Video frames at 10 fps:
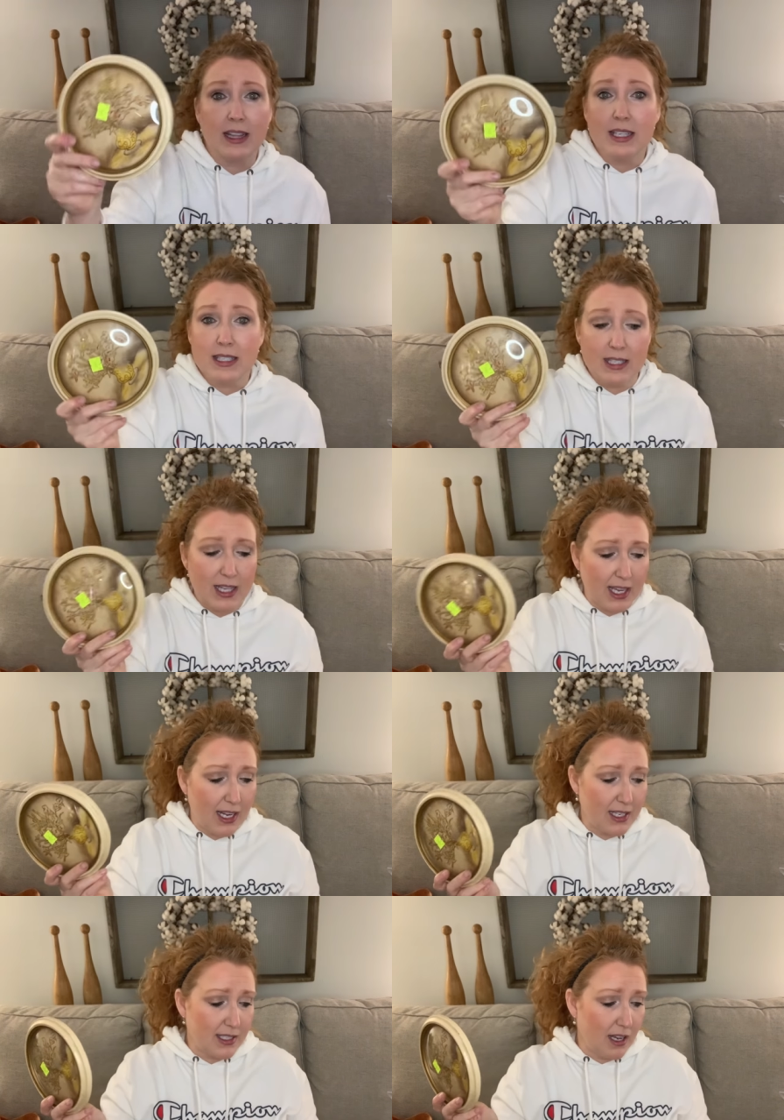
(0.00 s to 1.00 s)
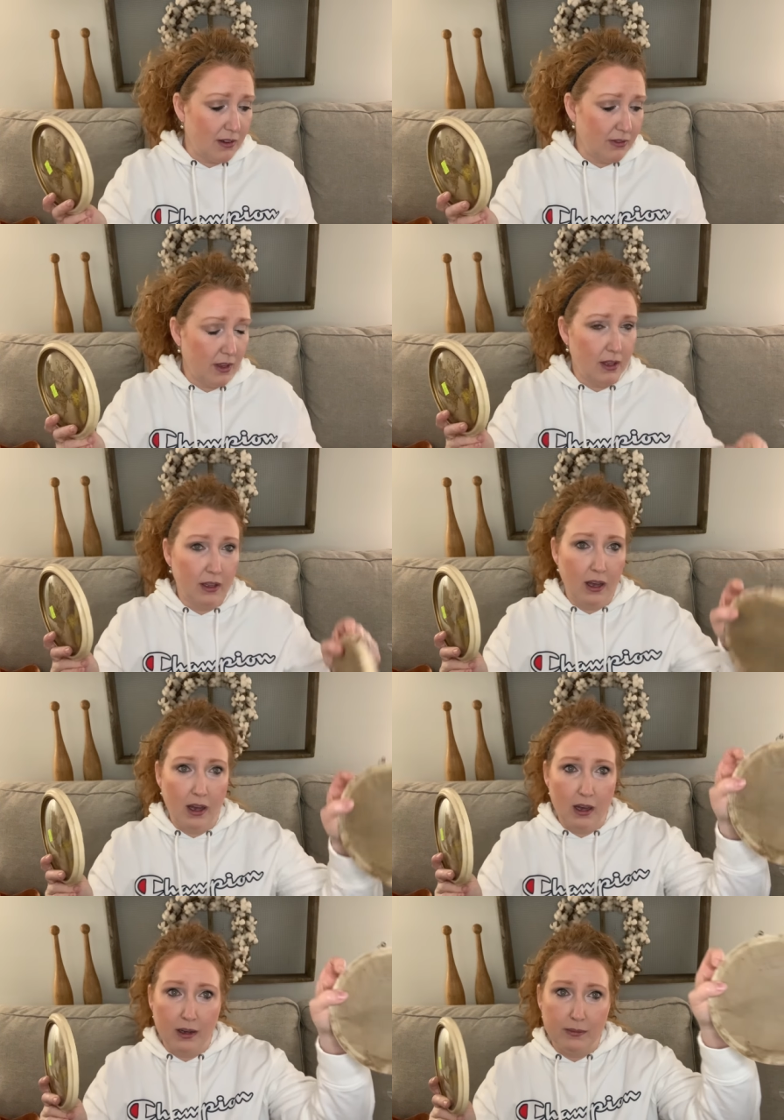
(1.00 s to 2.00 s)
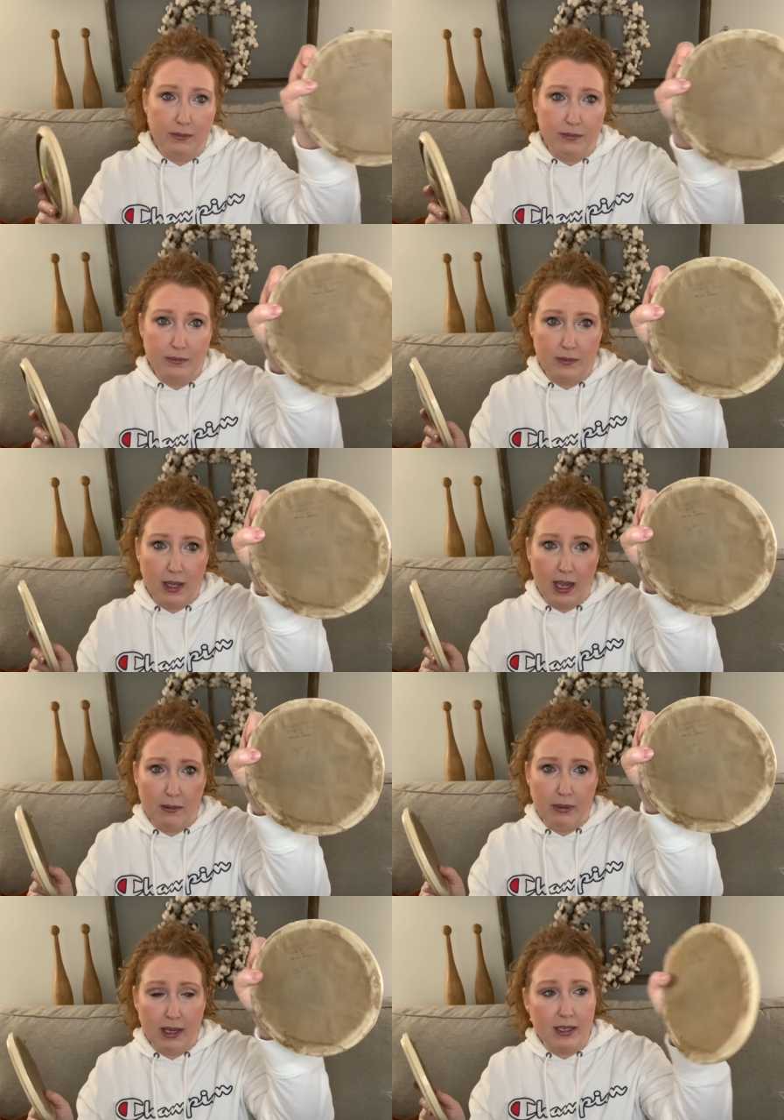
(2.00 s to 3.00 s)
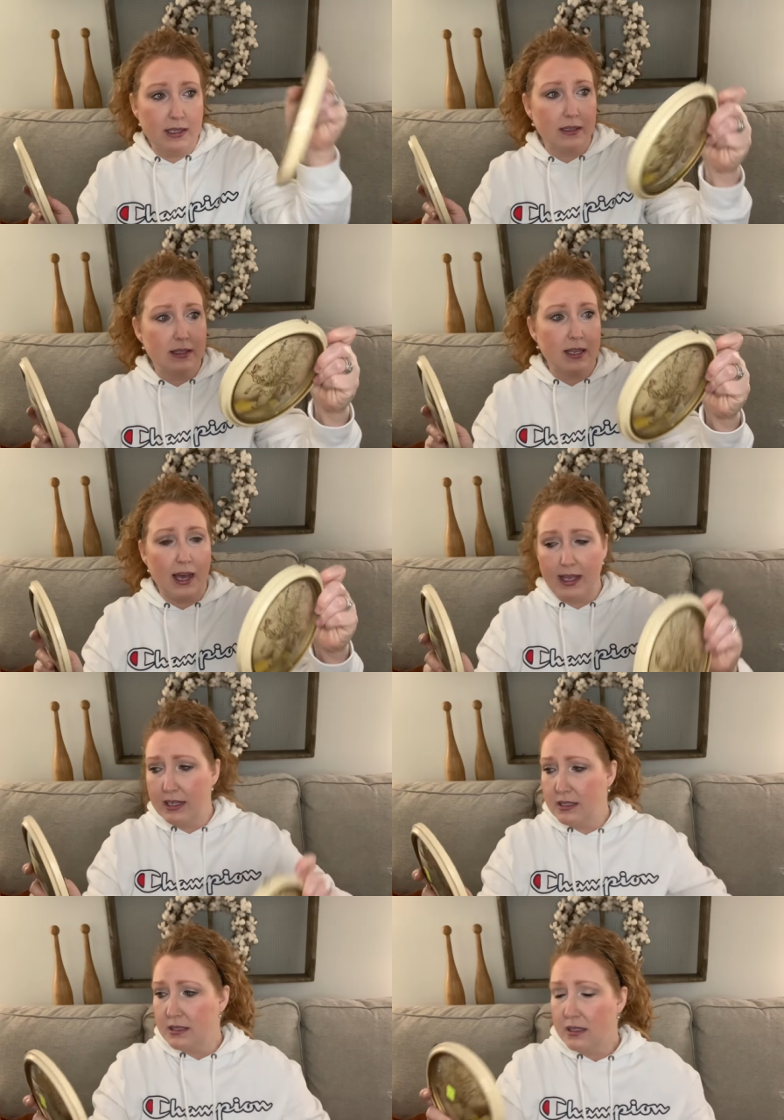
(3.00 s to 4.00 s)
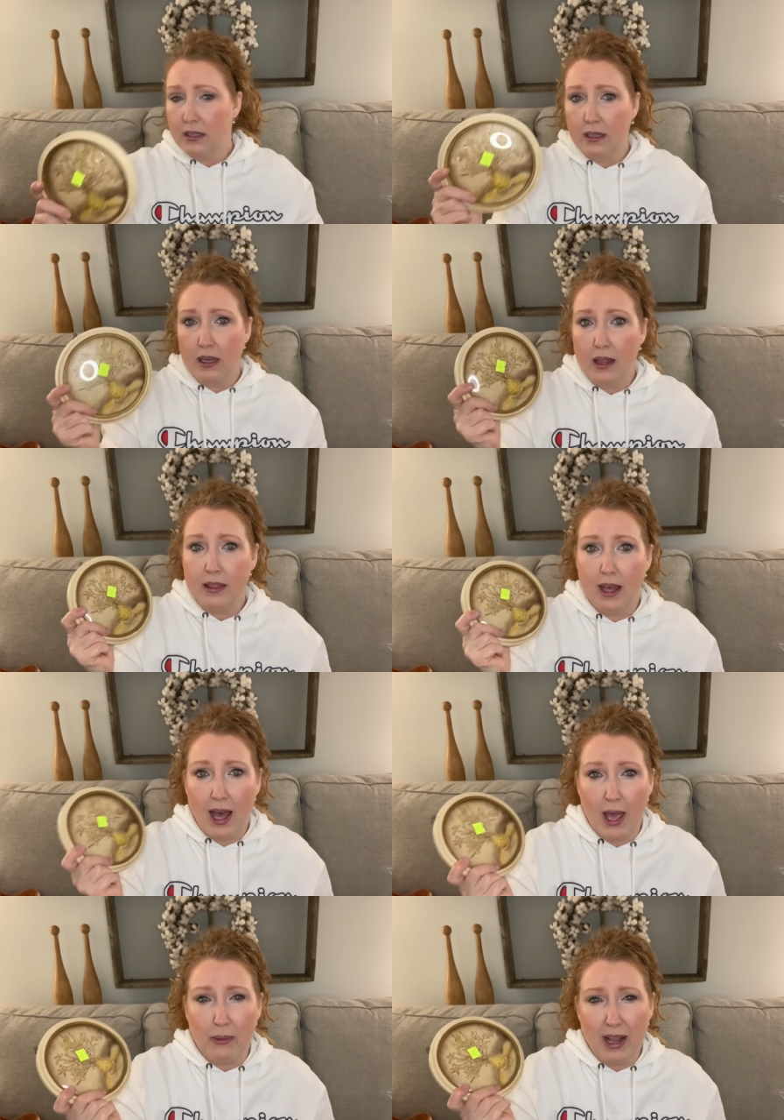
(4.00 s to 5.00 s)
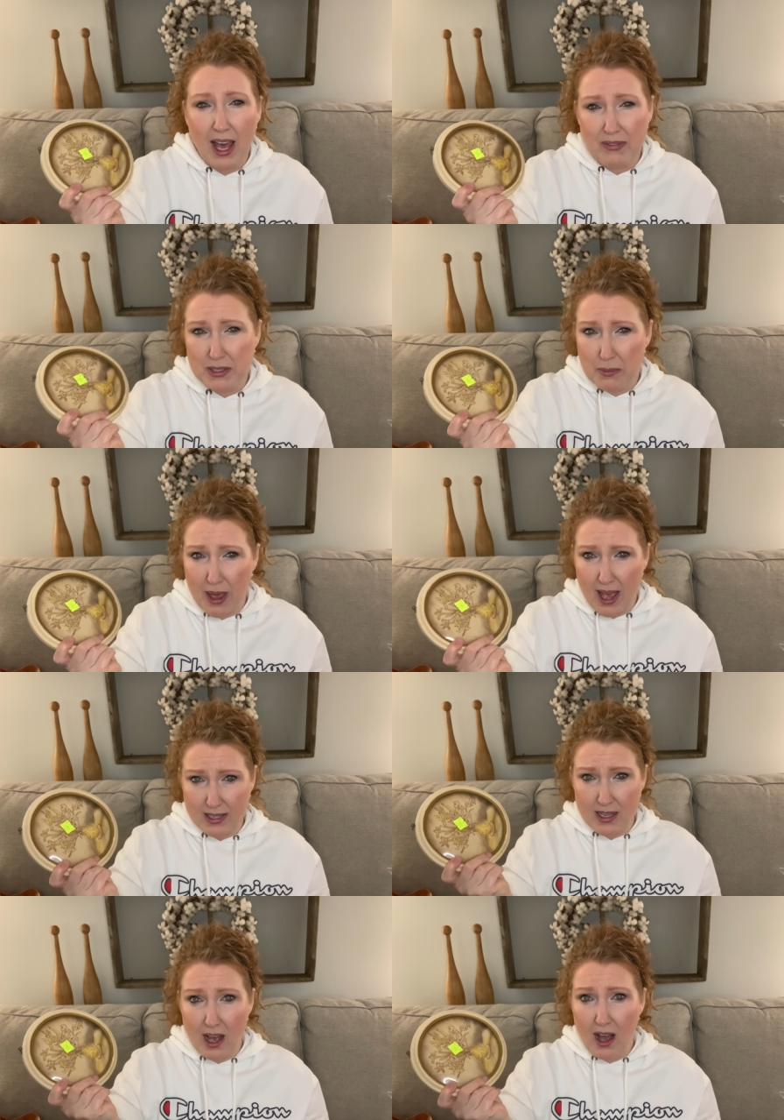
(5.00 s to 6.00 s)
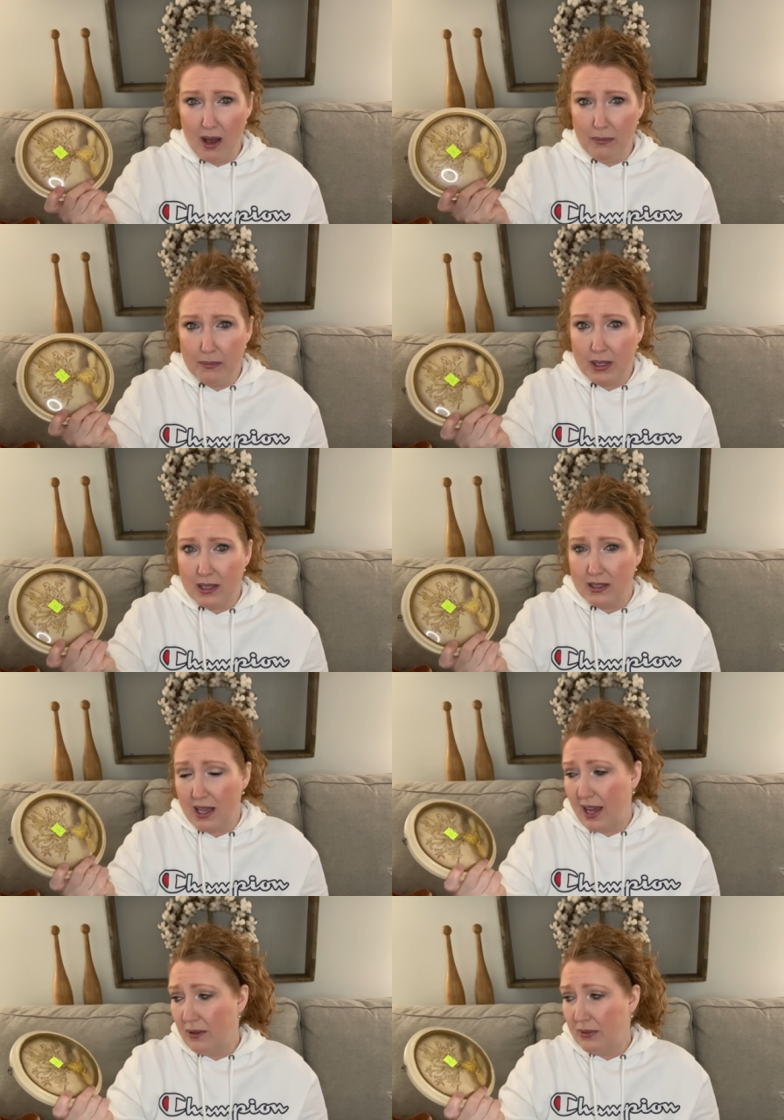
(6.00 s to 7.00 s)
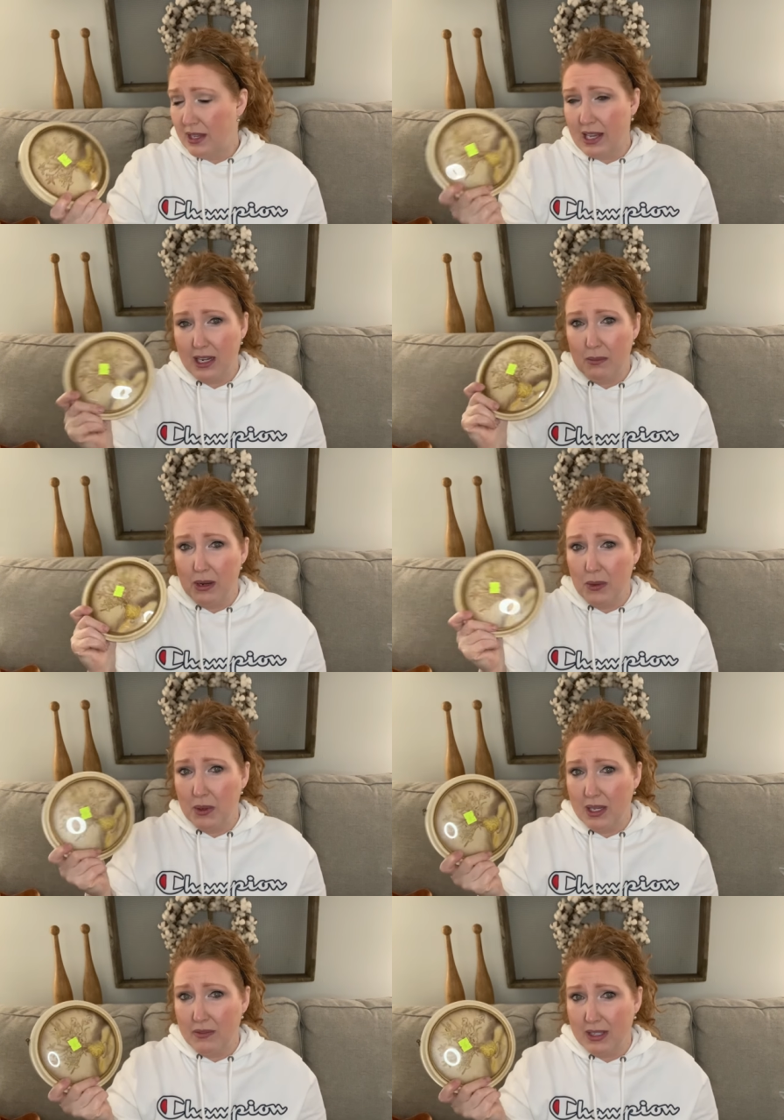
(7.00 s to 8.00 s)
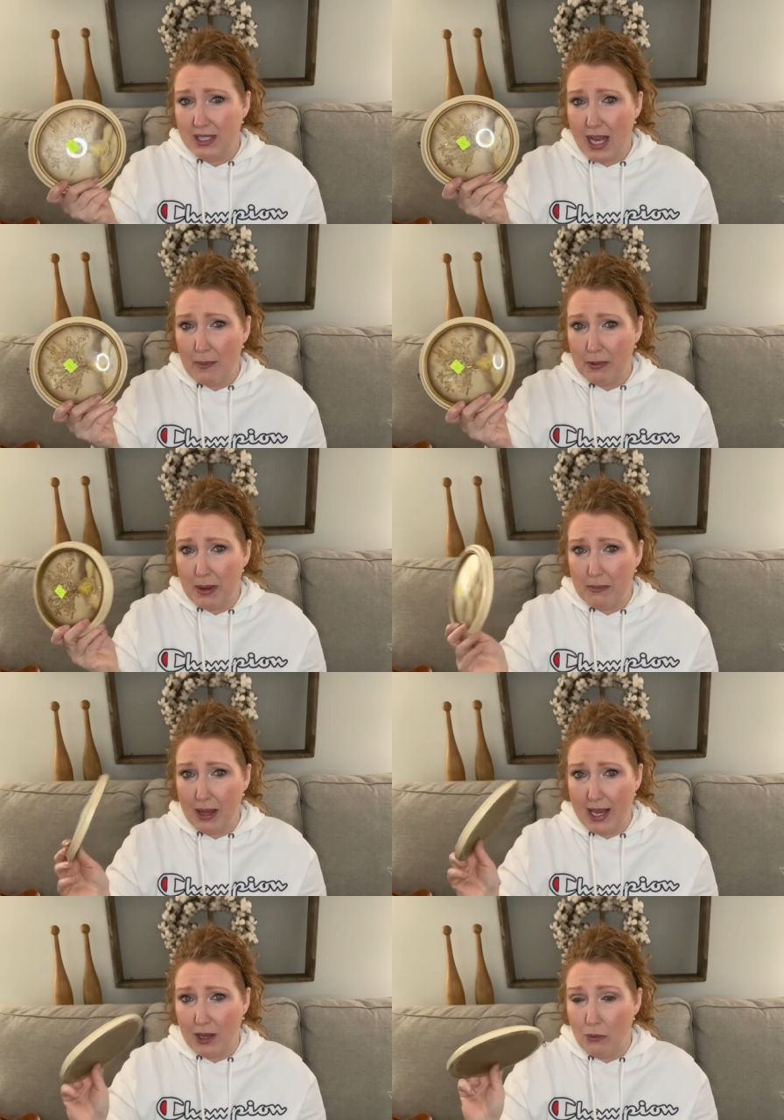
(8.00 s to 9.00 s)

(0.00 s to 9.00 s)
this is the kind of stuff, um, hand painted, signed, that I would have to pass up because I don't think anybody would even stop in my black and